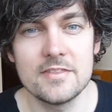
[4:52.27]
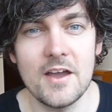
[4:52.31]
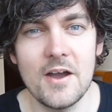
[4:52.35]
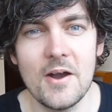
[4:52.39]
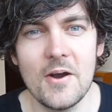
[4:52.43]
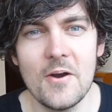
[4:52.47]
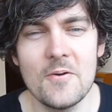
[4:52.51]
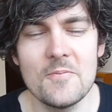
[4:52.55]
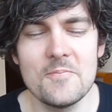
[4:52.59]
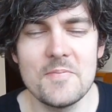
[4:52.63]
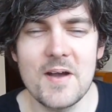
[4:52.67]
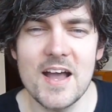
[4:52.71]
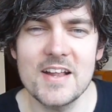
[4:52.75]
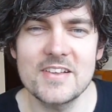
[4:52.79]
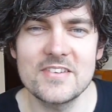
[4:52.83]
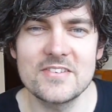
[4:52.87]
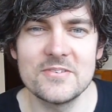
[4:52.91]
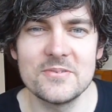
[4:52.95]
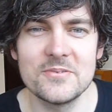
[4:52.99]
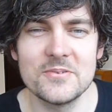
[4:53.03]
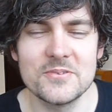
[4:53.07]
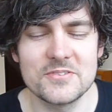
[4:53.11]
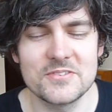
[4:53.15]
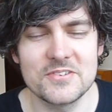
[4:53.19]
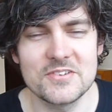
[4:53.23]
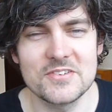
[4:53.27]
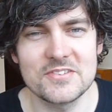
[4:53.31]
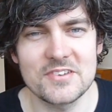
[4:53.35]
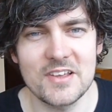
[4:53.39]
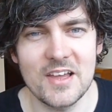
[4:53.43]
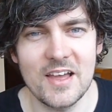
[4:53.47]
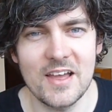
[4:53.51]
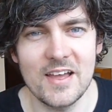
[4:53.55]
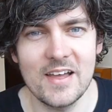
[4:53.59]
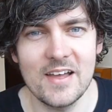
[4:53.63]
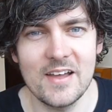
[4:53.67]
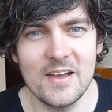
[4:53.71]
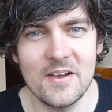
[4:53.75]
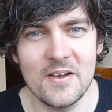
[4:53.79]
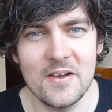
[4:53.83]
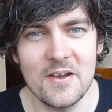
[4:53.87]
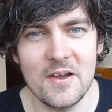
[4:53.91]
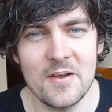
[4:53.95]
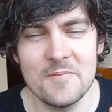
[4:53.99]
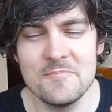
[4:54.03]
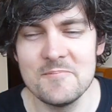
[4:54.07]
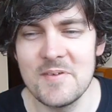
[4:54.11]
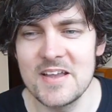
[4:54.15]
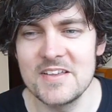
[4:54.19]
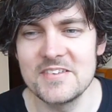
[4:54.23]
That whole battle was just
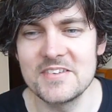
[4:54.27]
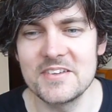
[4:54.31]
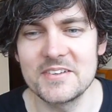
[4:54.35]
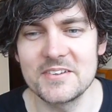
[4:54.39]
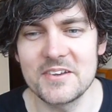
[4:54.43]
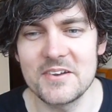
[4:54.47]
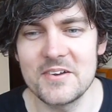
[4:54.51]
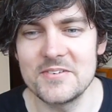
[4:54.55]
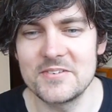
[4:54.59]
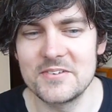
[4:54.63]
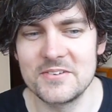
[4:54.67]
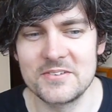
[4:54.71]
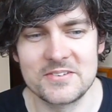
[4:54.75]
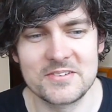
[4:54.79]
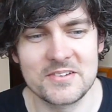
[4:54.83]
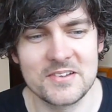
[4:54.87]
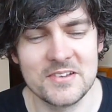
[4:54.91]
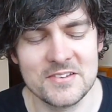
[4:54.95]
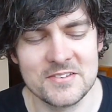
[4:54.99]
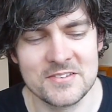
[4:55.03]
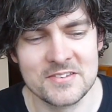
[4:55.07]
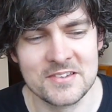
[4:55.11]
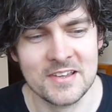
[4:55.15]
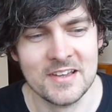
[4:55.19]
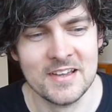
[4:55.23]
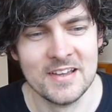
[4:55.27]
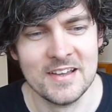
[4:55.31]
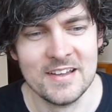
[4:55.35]
amazing, though, just because